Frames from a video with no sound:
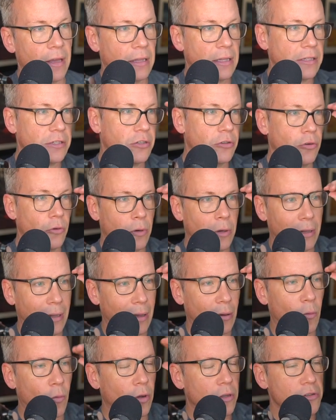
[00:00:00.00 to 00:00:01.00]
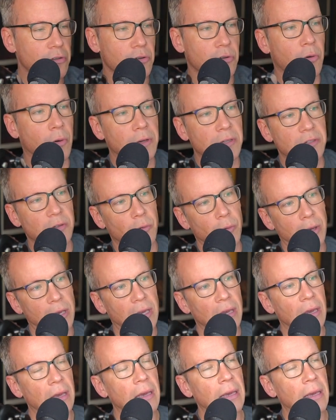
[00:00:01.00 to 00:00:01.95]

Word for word: unless you're doing it like once or twice a week.